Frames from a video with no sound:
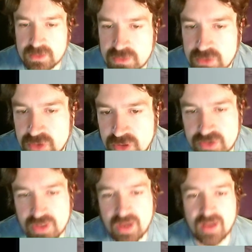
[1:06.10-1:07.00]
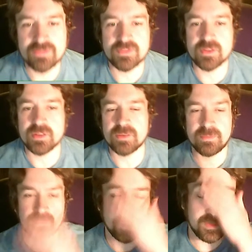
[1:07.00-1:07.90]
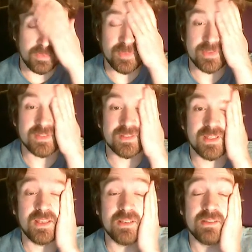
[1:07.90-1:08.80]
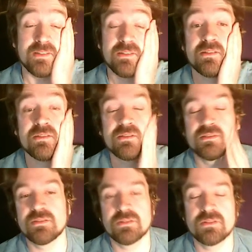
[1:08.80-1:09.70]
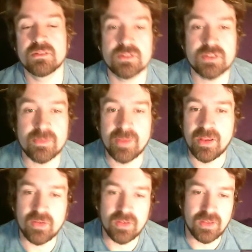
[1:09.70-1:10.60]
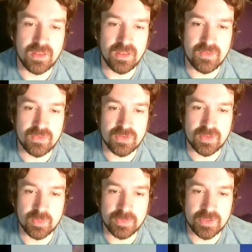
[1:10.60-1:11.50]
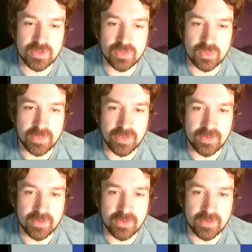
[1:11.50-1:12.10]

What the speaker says: just off the premise that somehow everything will be new and better.